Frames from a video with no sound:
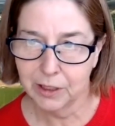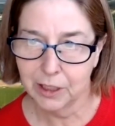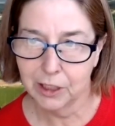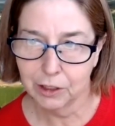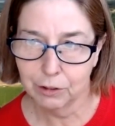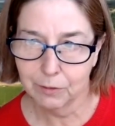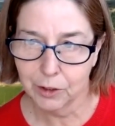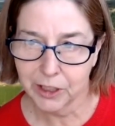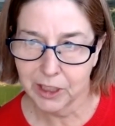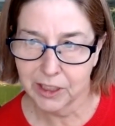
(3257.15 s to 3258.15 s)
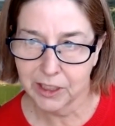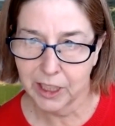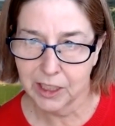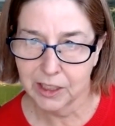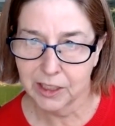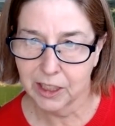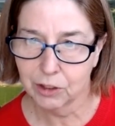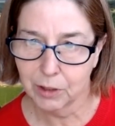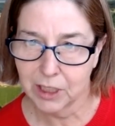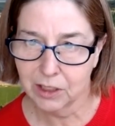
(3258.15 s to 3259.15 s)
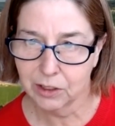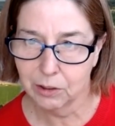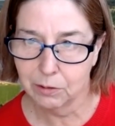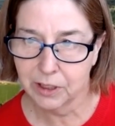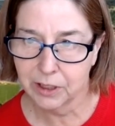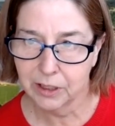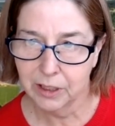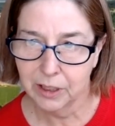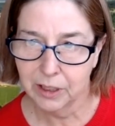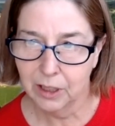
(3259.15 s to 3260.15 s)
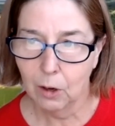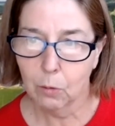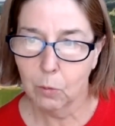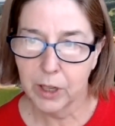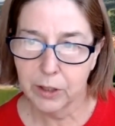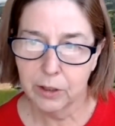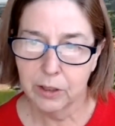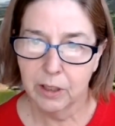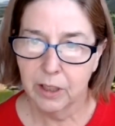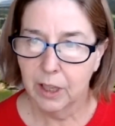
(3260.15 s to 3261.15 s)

in a university settings that trains students, or whether